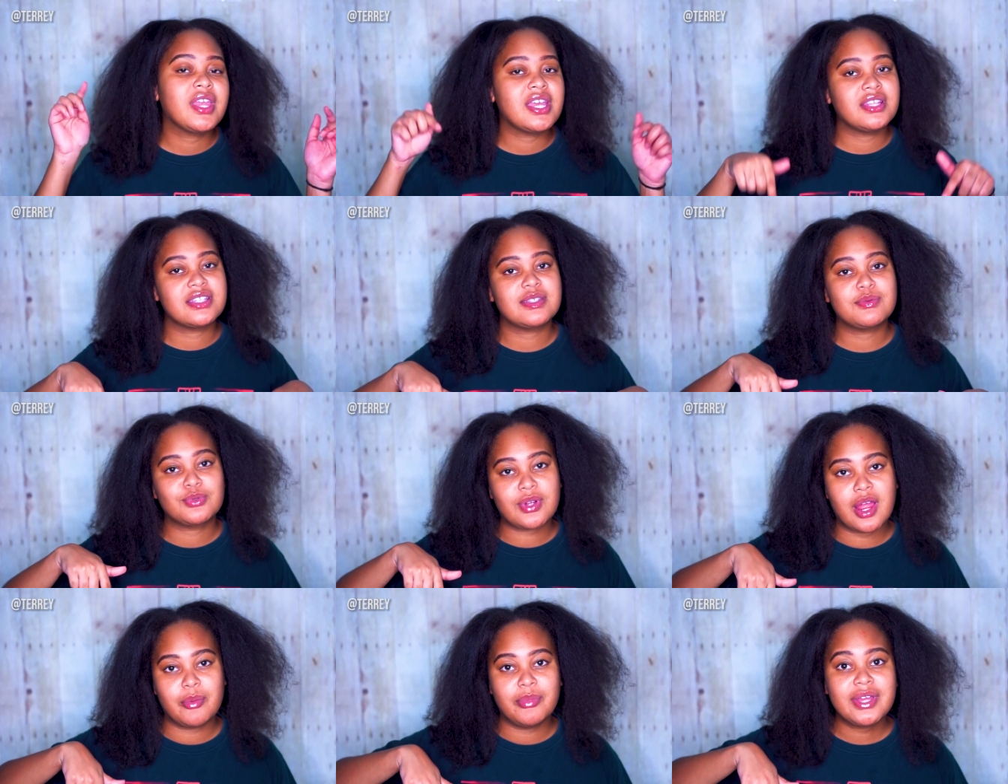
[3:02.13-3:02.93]
Hit the
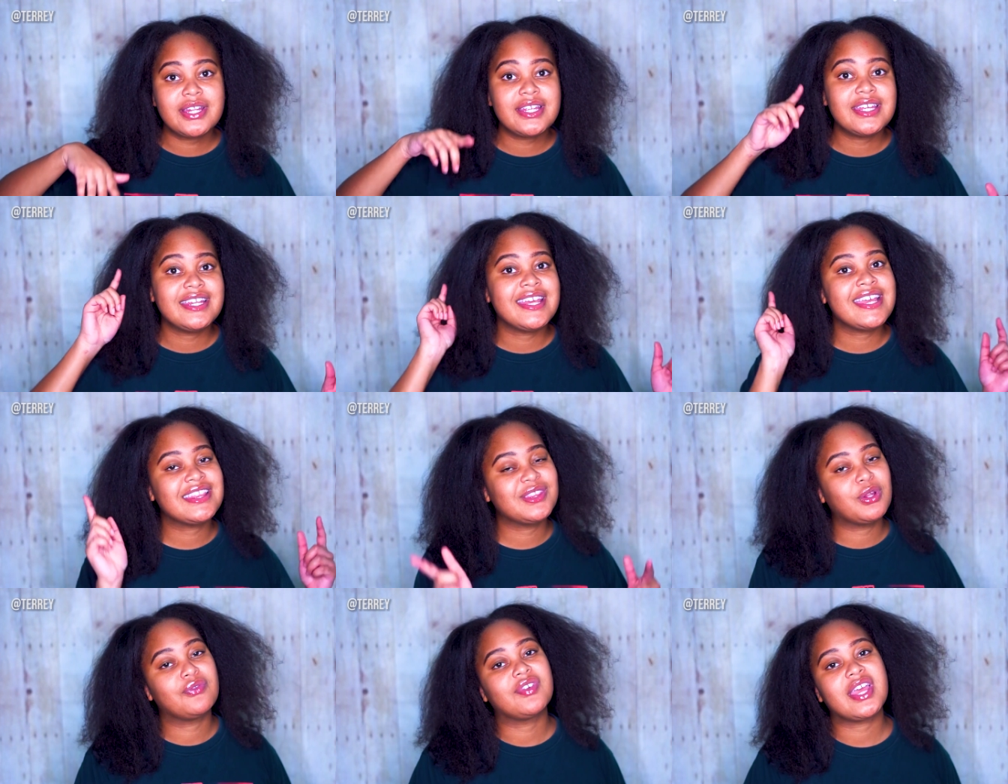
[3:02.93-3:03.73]
subscribe button and hit
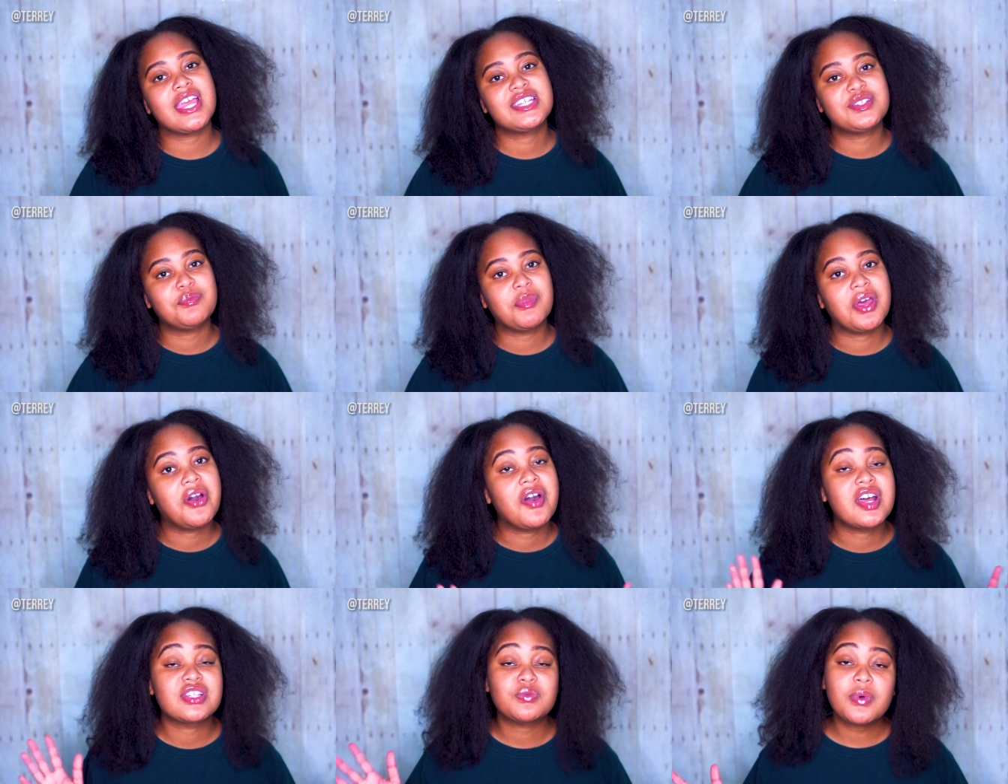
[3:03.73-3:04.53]
the notification bell
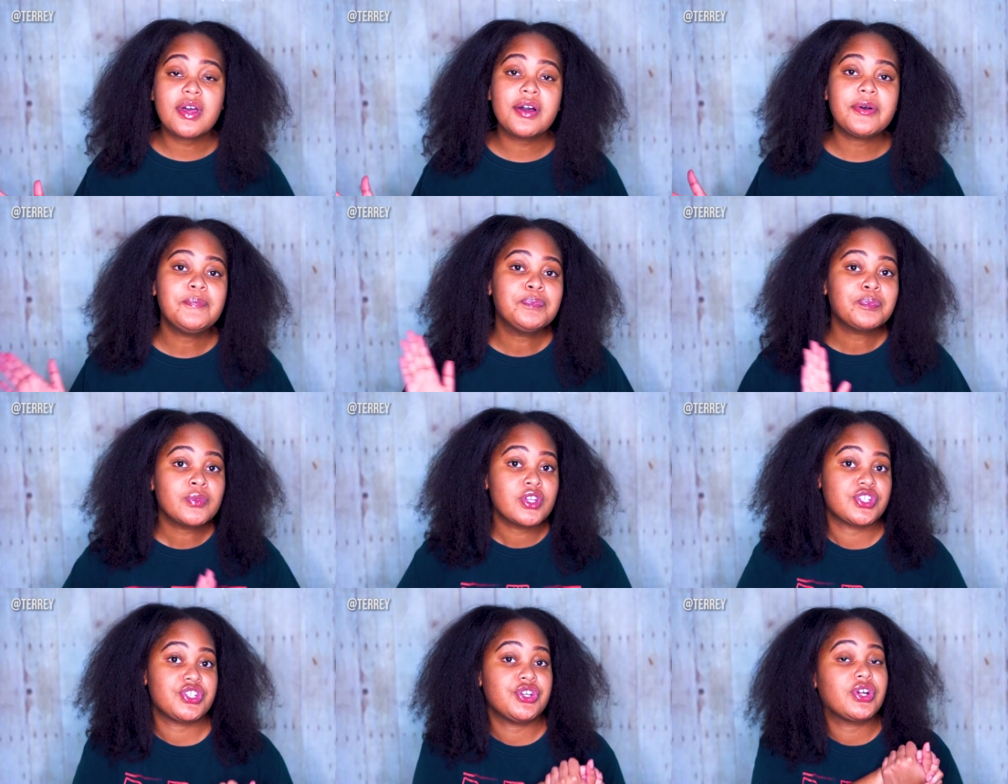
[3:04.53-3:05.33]
as well,
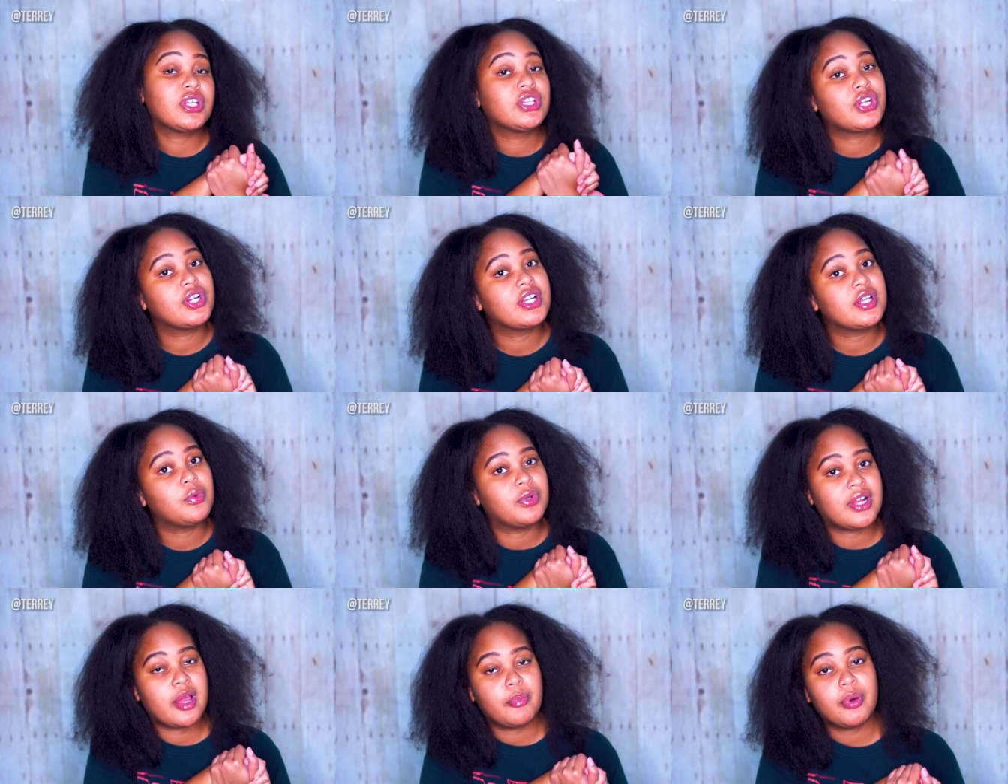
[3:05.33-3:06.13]
so you're alerted
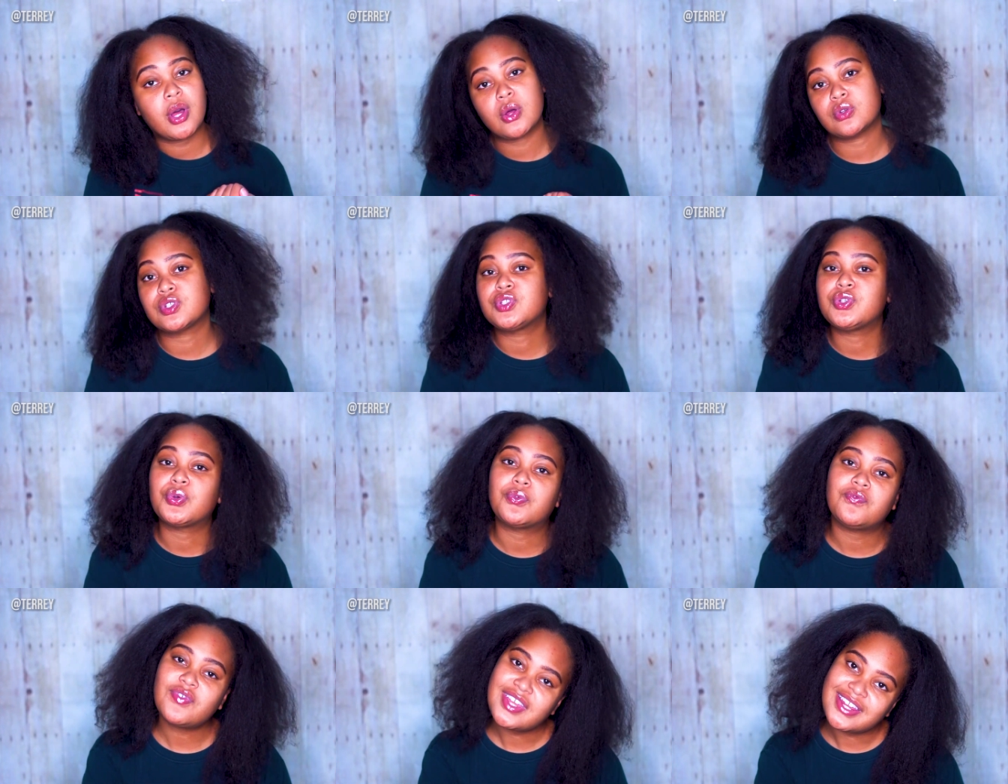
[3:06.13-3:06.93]
when I post new
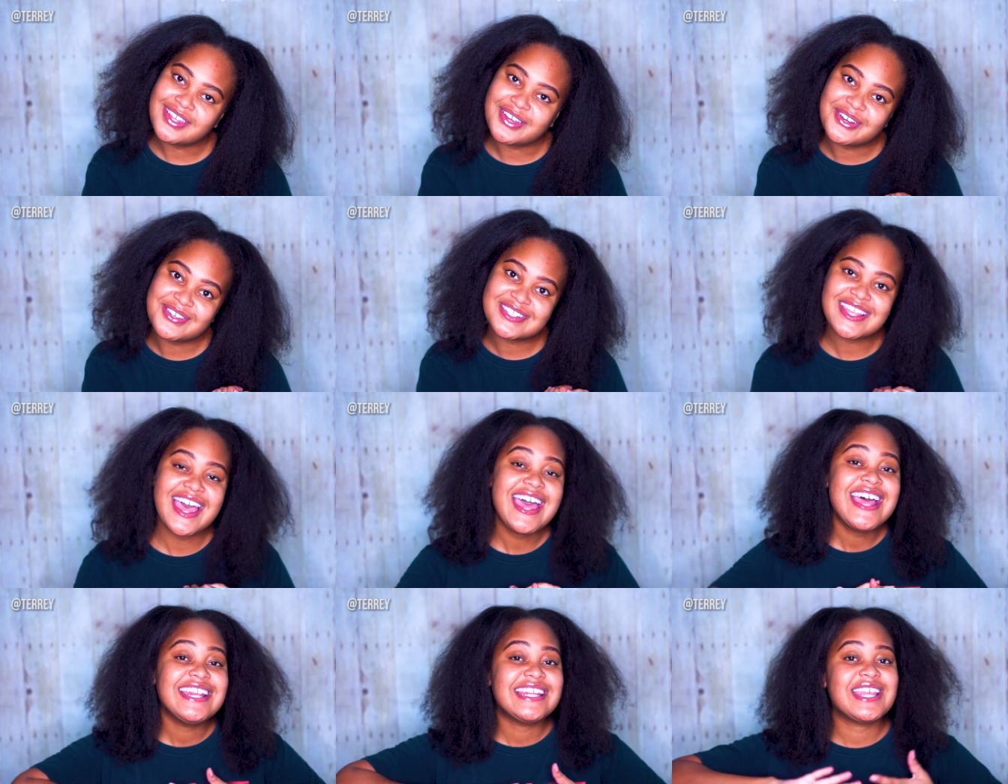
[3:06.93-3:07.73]
videos.
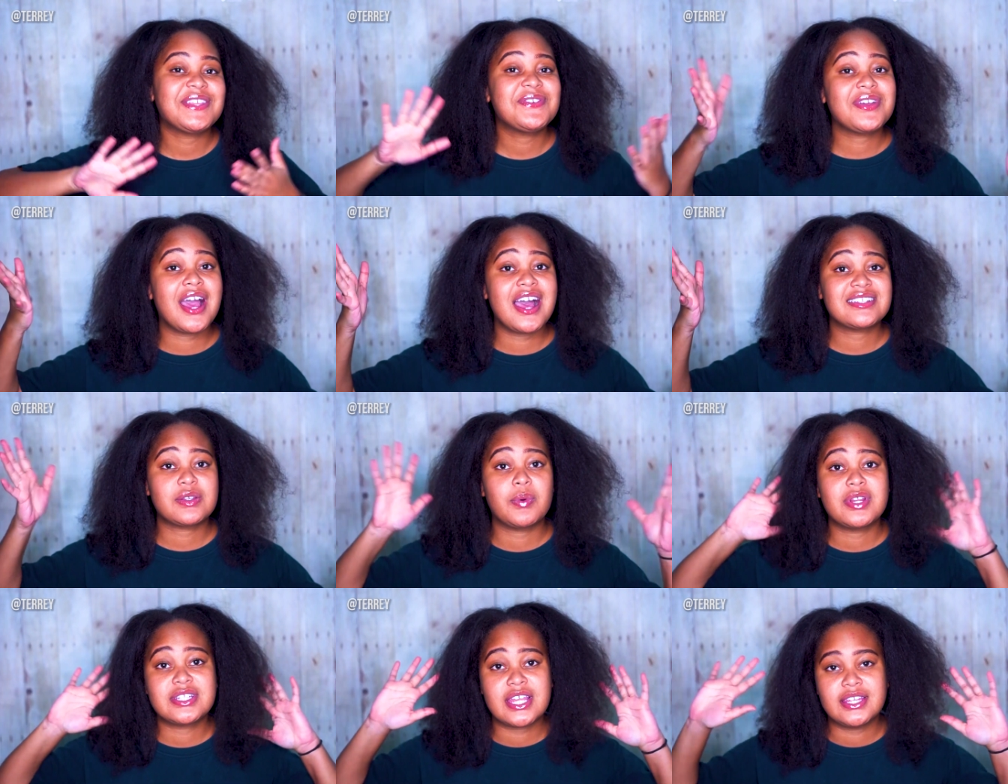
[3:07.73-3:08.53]
Thank you guys. I
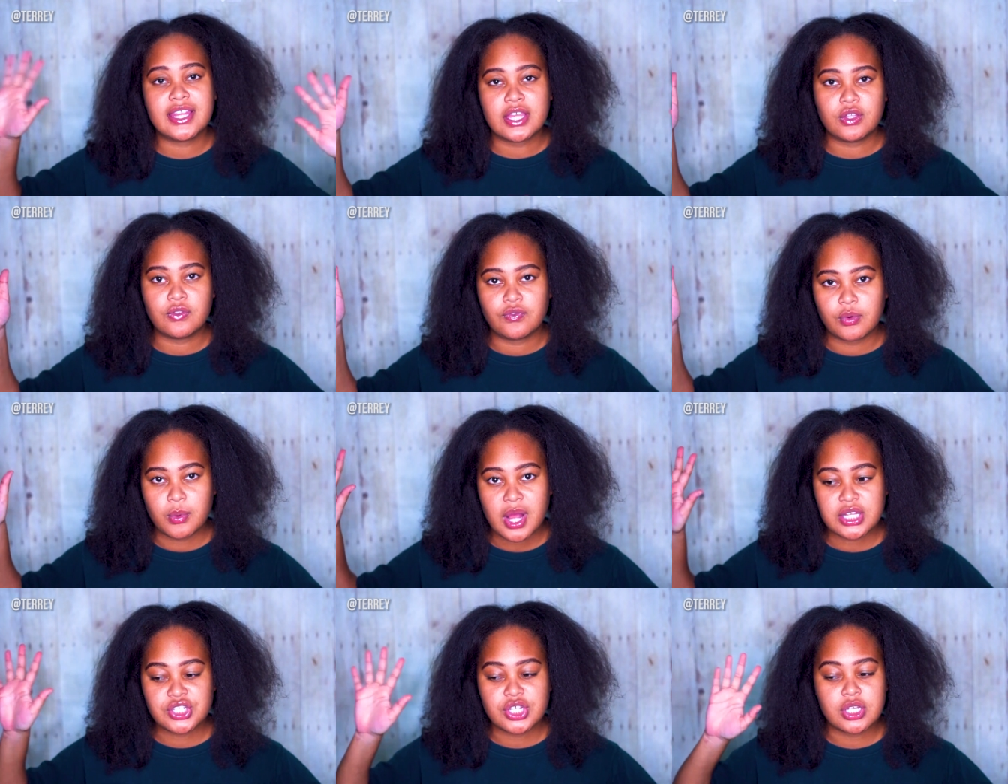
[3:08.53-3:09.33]
want to say thank you for
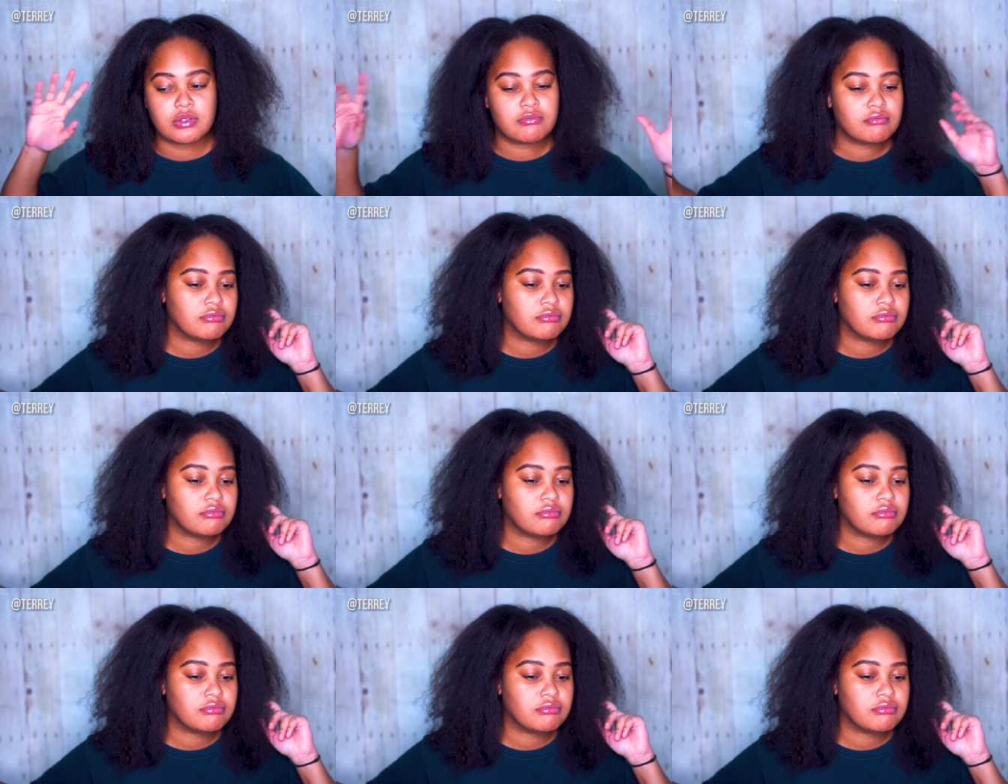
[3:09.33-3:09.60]
watching.